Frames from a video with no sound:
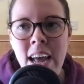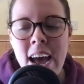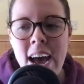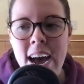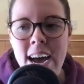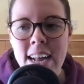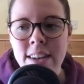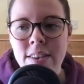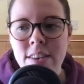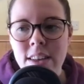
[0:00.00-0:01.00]

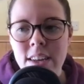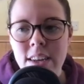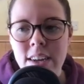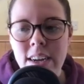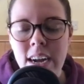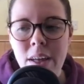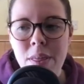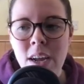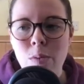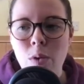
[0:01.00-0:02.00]
And I
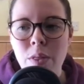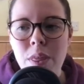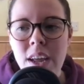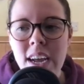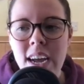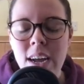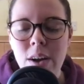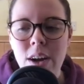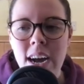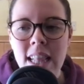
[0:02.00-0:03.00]
think one thing
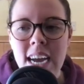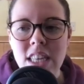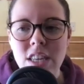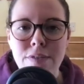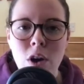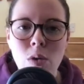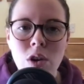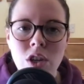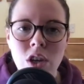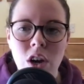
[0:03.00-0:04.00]
I like to
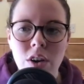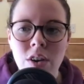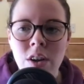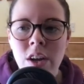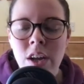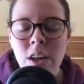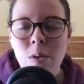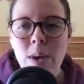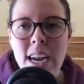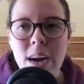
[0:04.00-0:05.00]
focus on
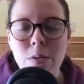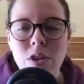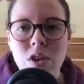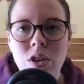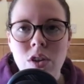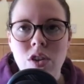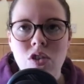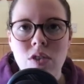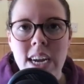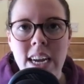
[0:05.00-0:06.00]
when I was
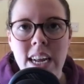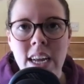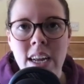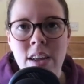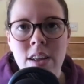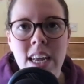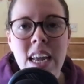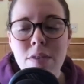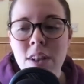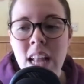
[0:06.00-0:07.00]
training,
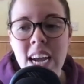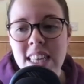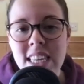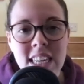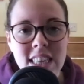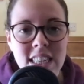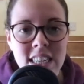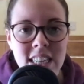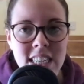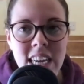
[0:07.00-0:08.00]
even like to
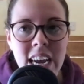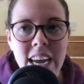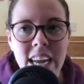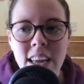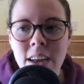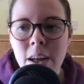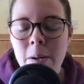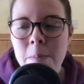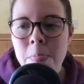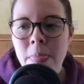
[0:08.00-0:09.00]
this day,
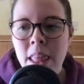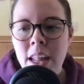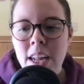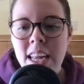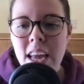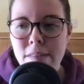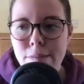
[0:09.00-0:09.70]
give